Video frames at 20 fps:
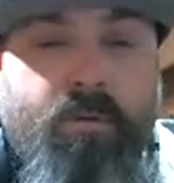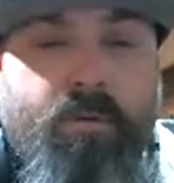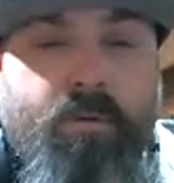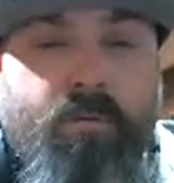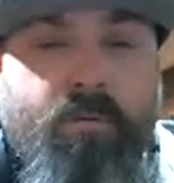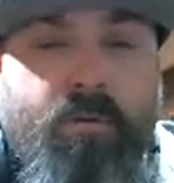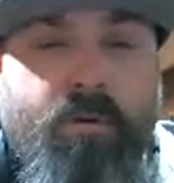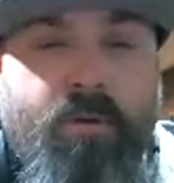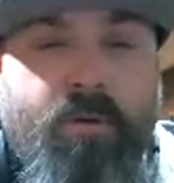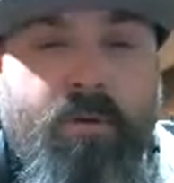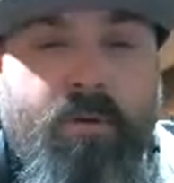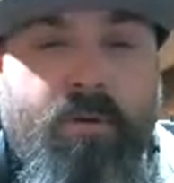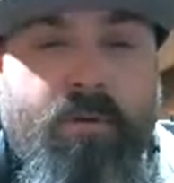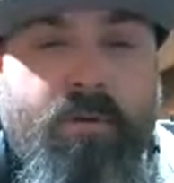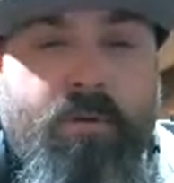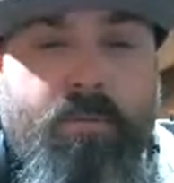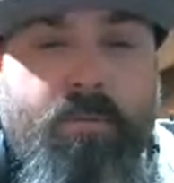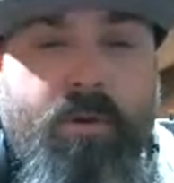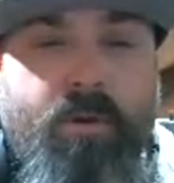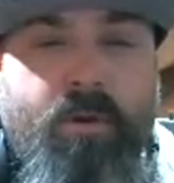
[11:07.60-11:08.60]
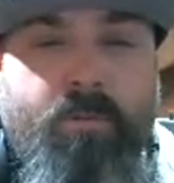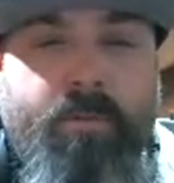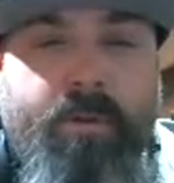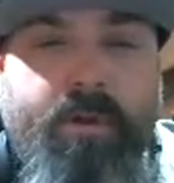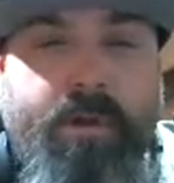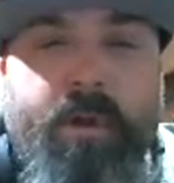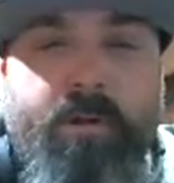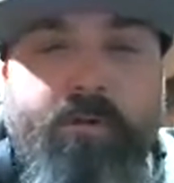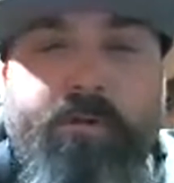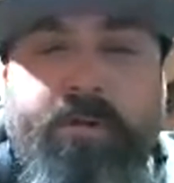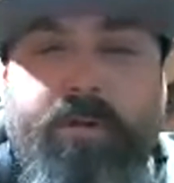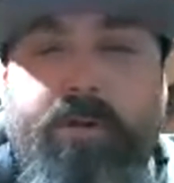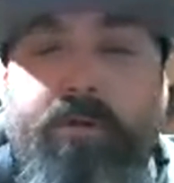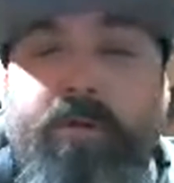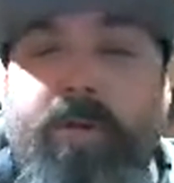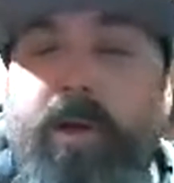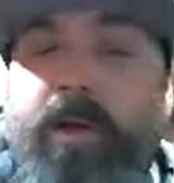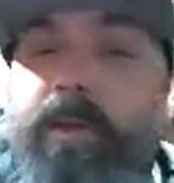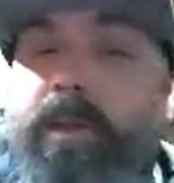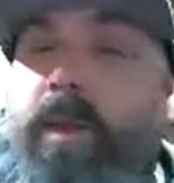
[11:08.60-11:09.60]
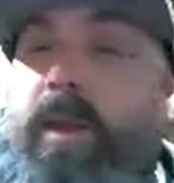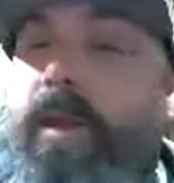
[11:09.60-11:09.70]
You never know. I'm gonna need my Netflix out